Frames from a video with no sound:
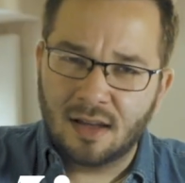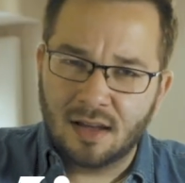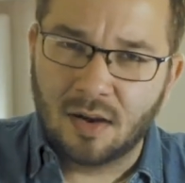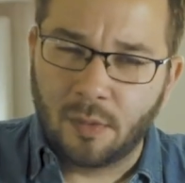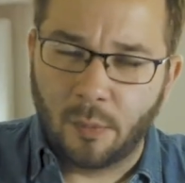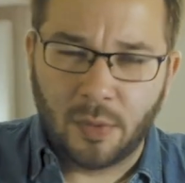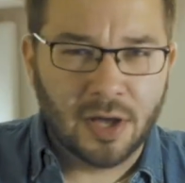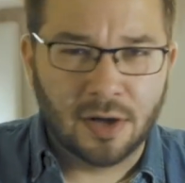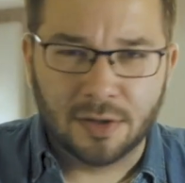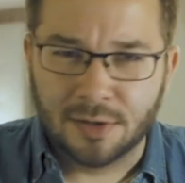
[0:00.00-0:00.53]

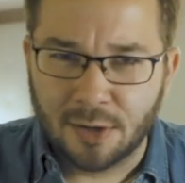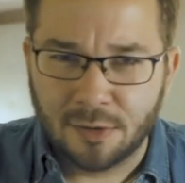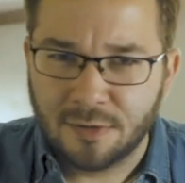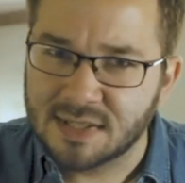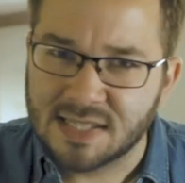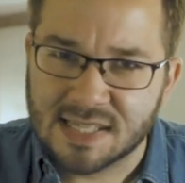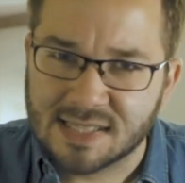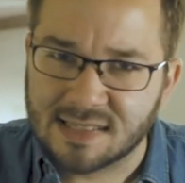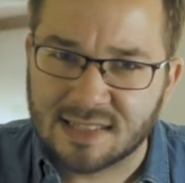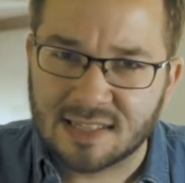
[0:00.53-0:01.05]
We all know
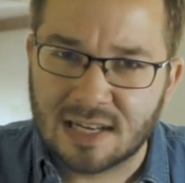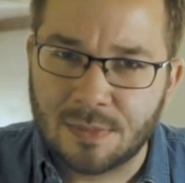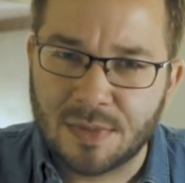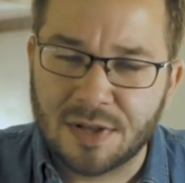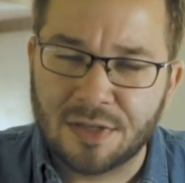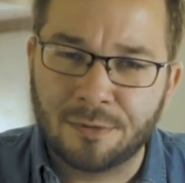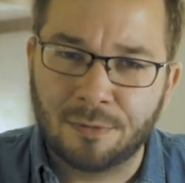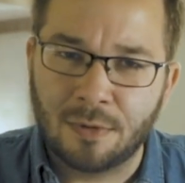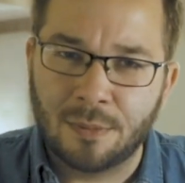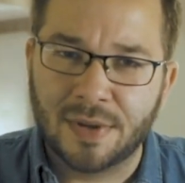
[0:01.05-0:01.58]
this isn't going to be
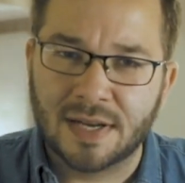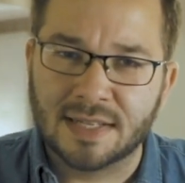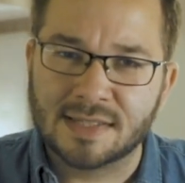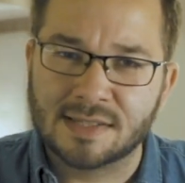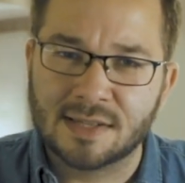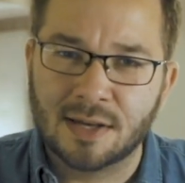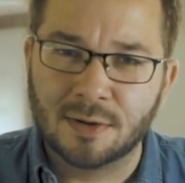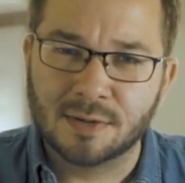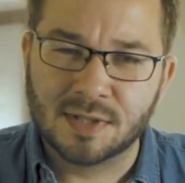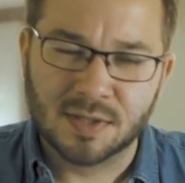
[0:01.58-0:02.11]
3 minutes
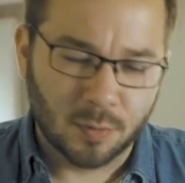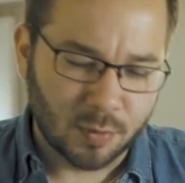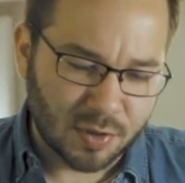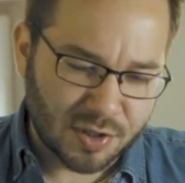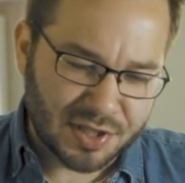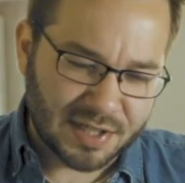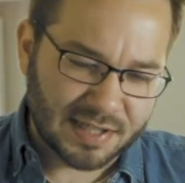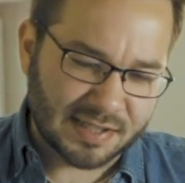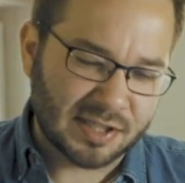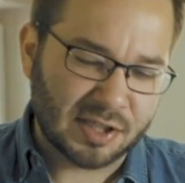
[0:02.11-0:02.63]
though, so we're
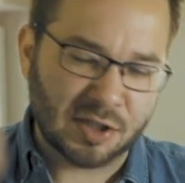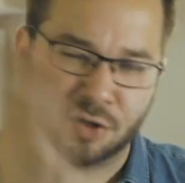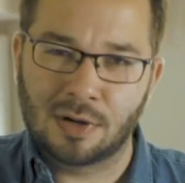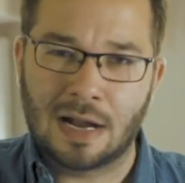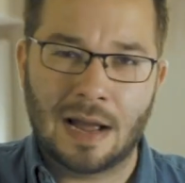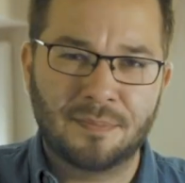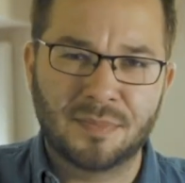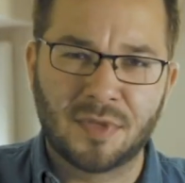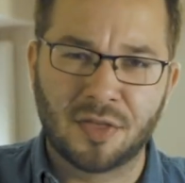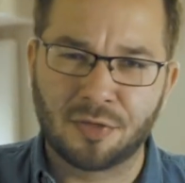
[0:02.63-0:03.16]
just going to
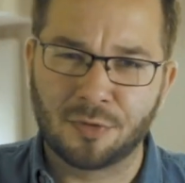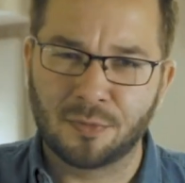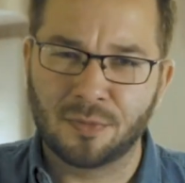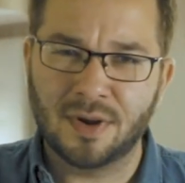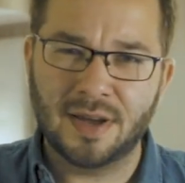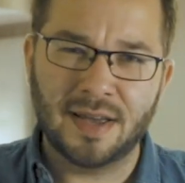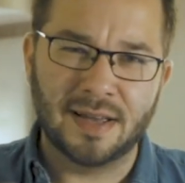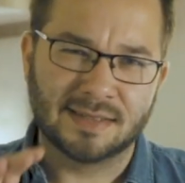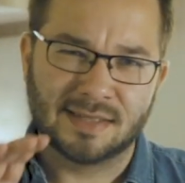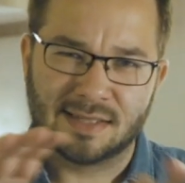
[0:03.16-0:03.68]
scrap the
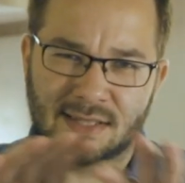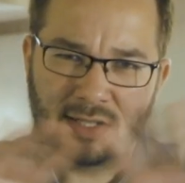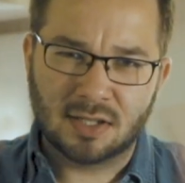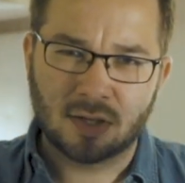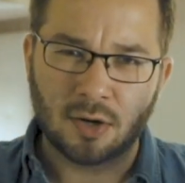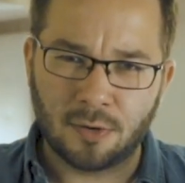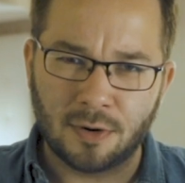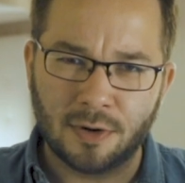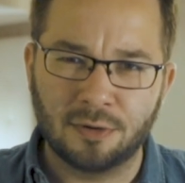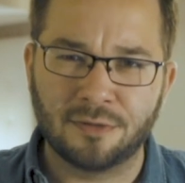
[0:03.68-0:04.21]
3. It's
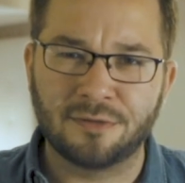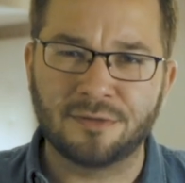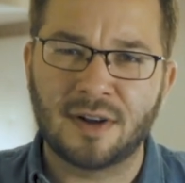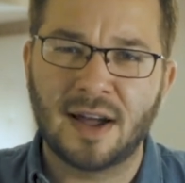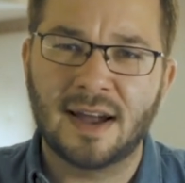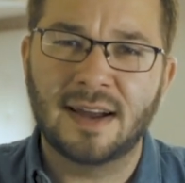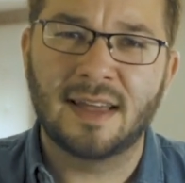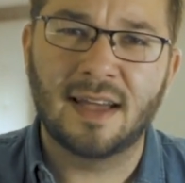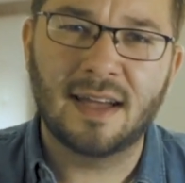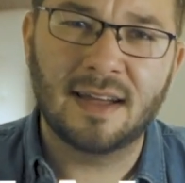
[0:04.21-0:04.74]
Tutorial
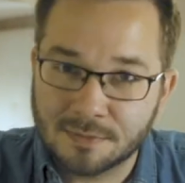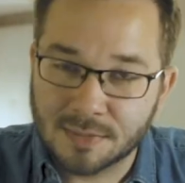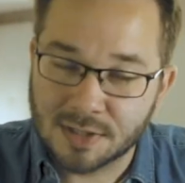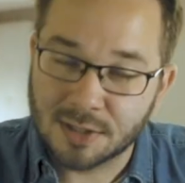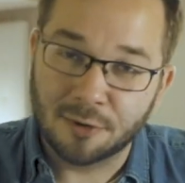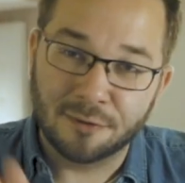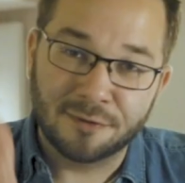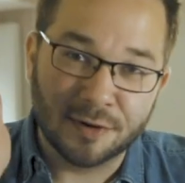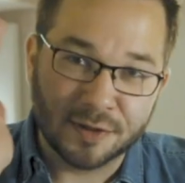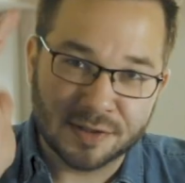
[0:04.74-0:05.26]
Friday.
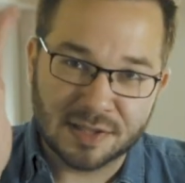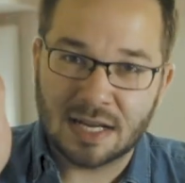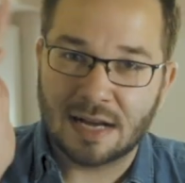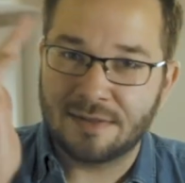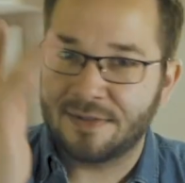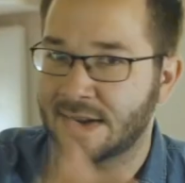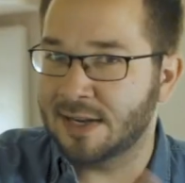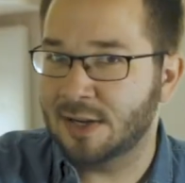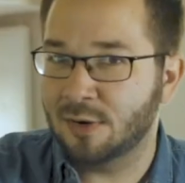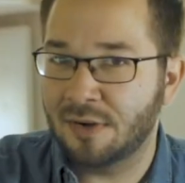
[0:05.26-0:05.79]
So first
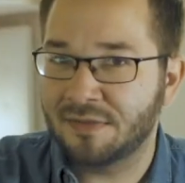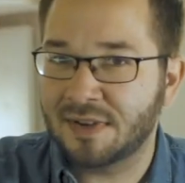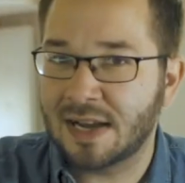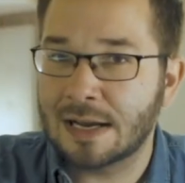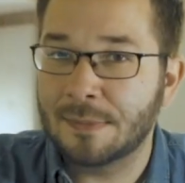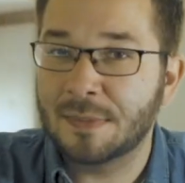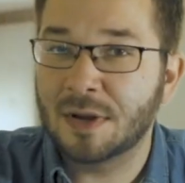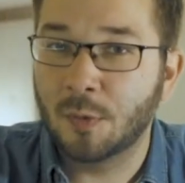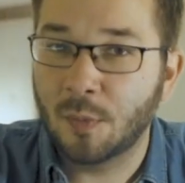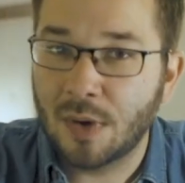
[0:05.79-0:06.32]
off, I know I've kind
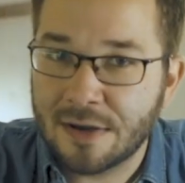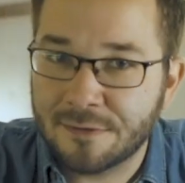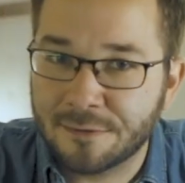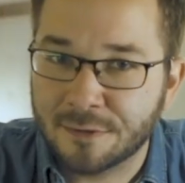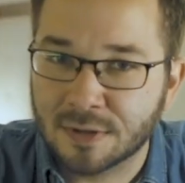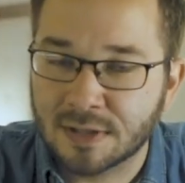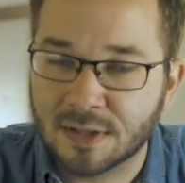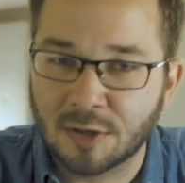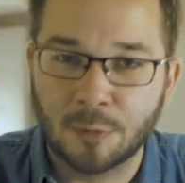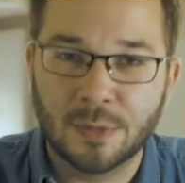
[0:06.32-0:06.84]
of been away
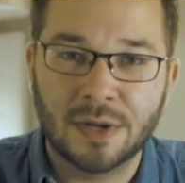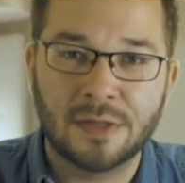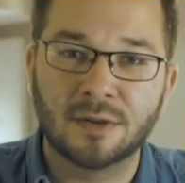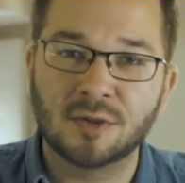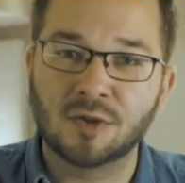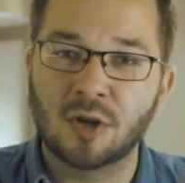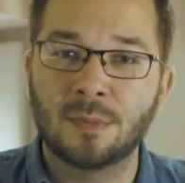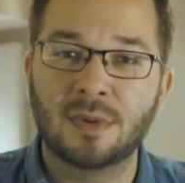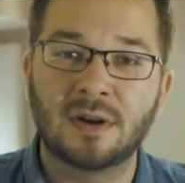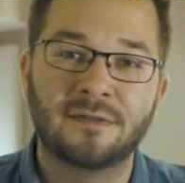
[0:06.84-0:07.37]
for a little bit.
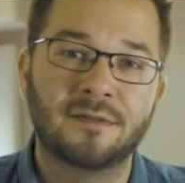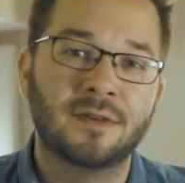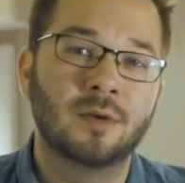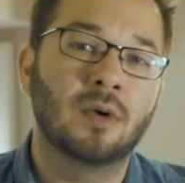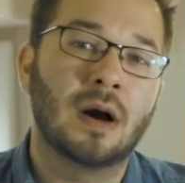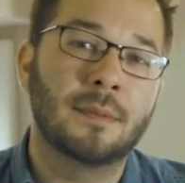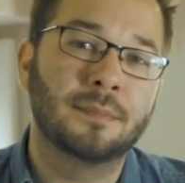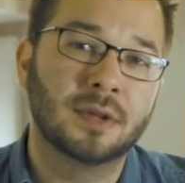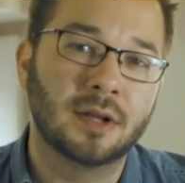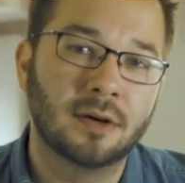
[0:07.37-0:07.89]
There's only been a few
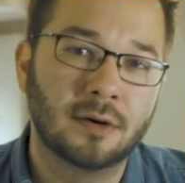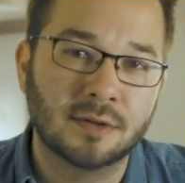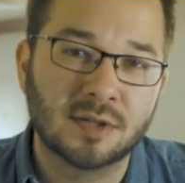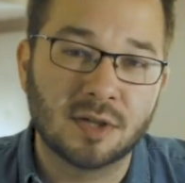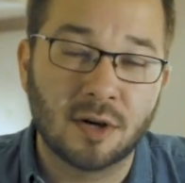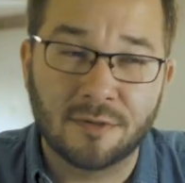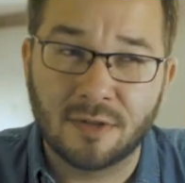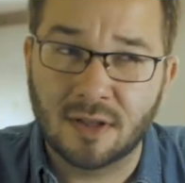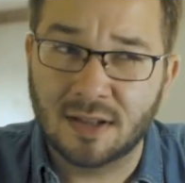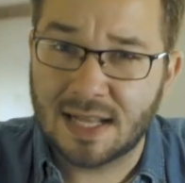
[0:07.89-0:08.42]
uploads
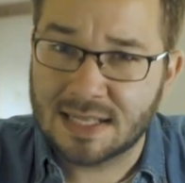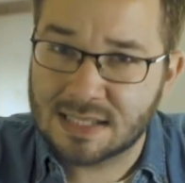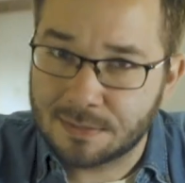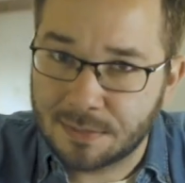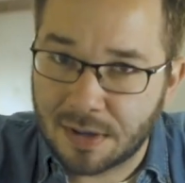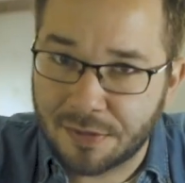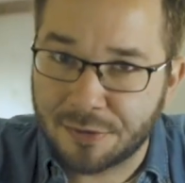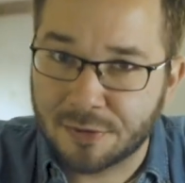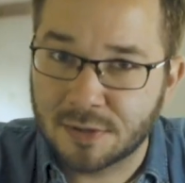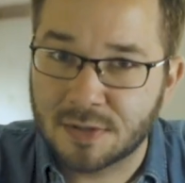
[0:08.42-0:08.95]
over the last
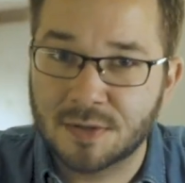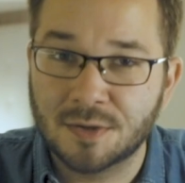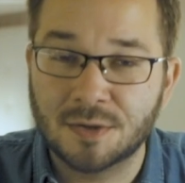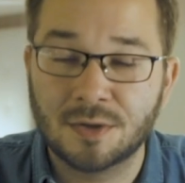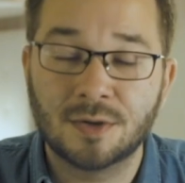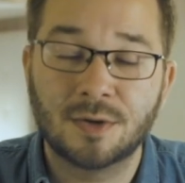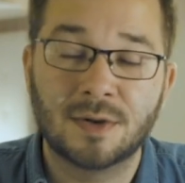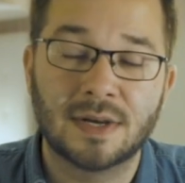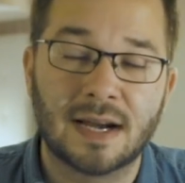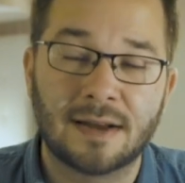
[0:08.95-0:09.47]
month or
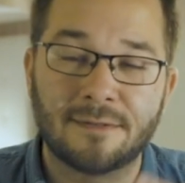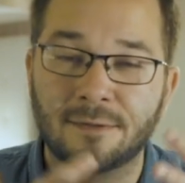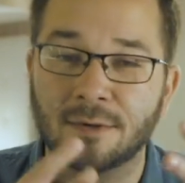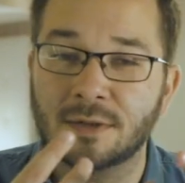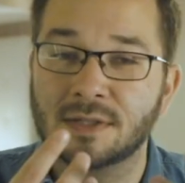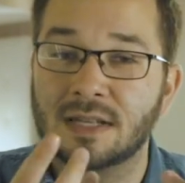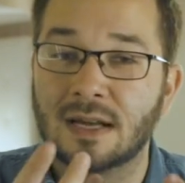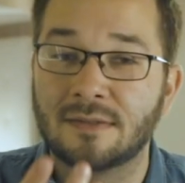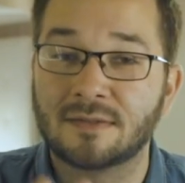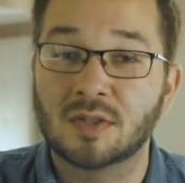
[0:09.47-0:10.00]
two, and I
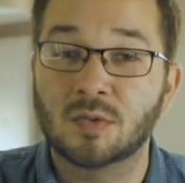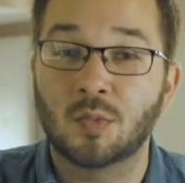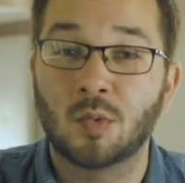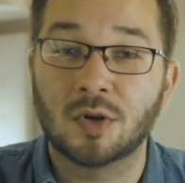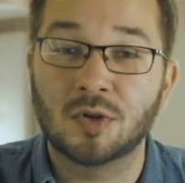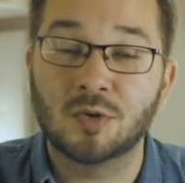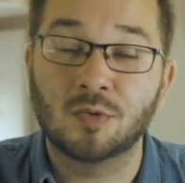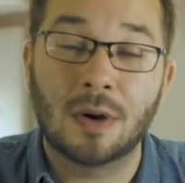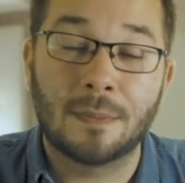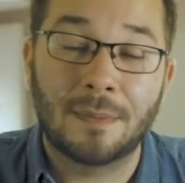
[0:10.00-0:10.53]
first off just
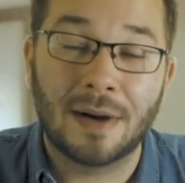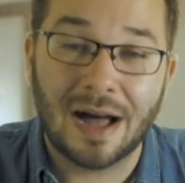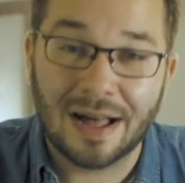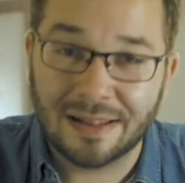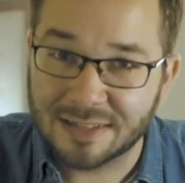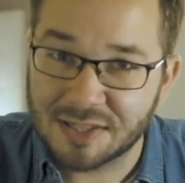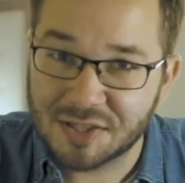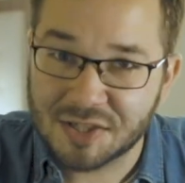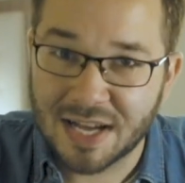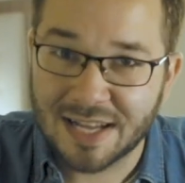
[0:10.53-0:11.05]
want to
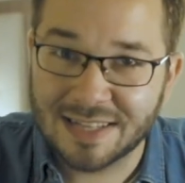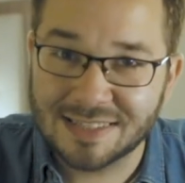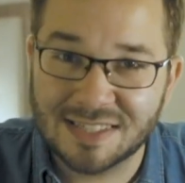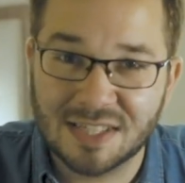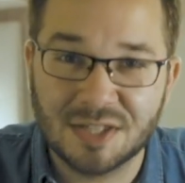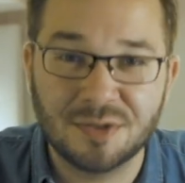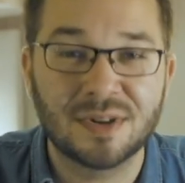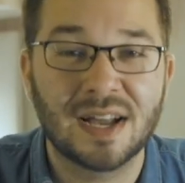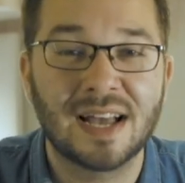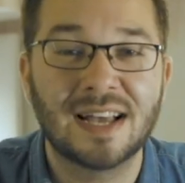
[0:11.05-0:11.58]
apologize
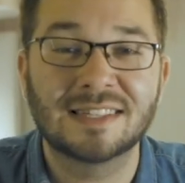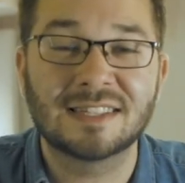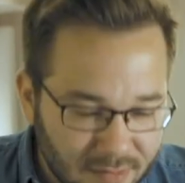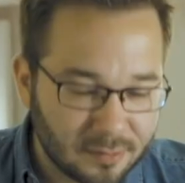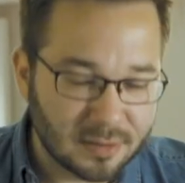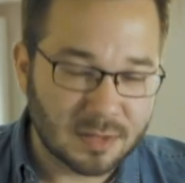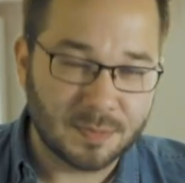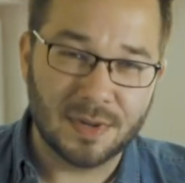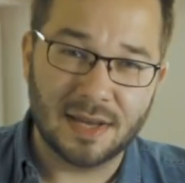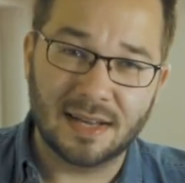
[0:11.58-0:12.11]
to you guys.
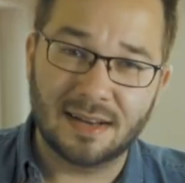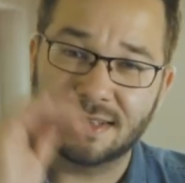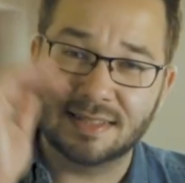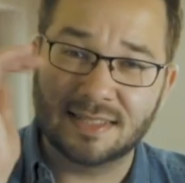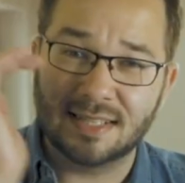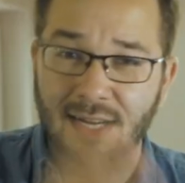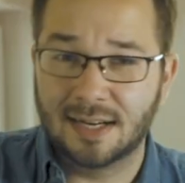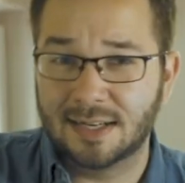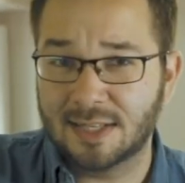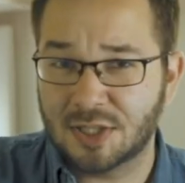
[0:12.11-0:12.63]
There's been a
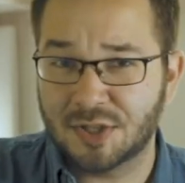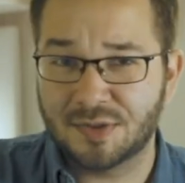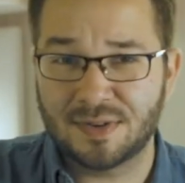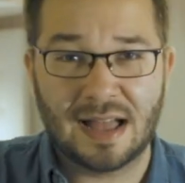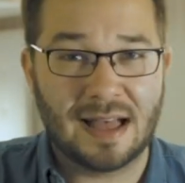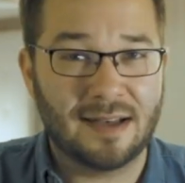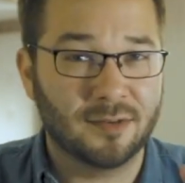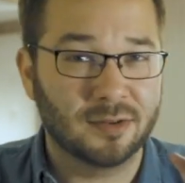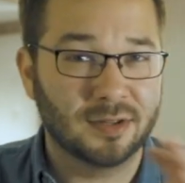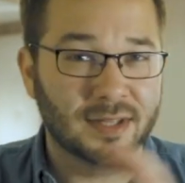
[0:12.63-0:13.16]
ton of
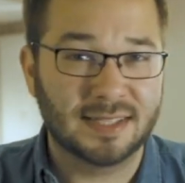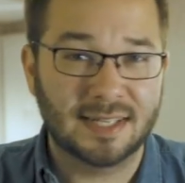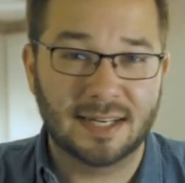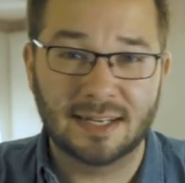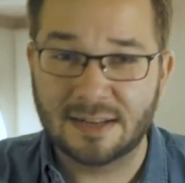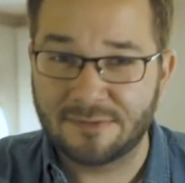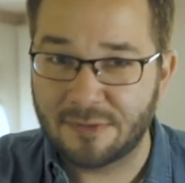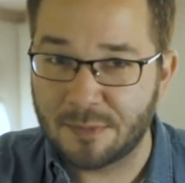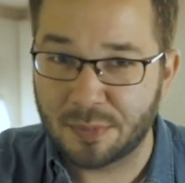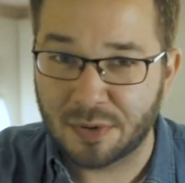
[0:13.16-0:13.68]
travel, a ton
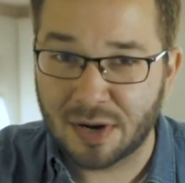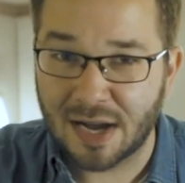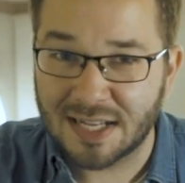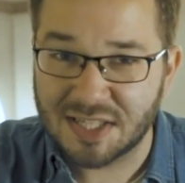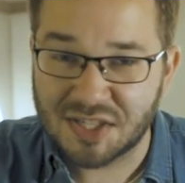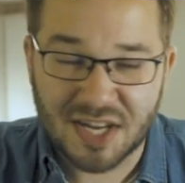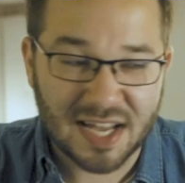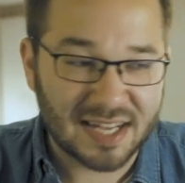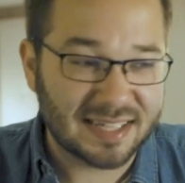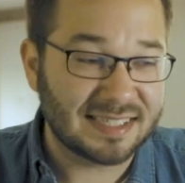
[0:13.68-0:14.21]
of different
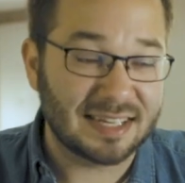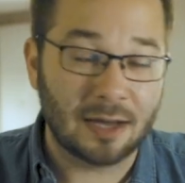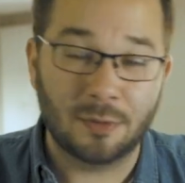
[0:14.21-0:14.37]
projects.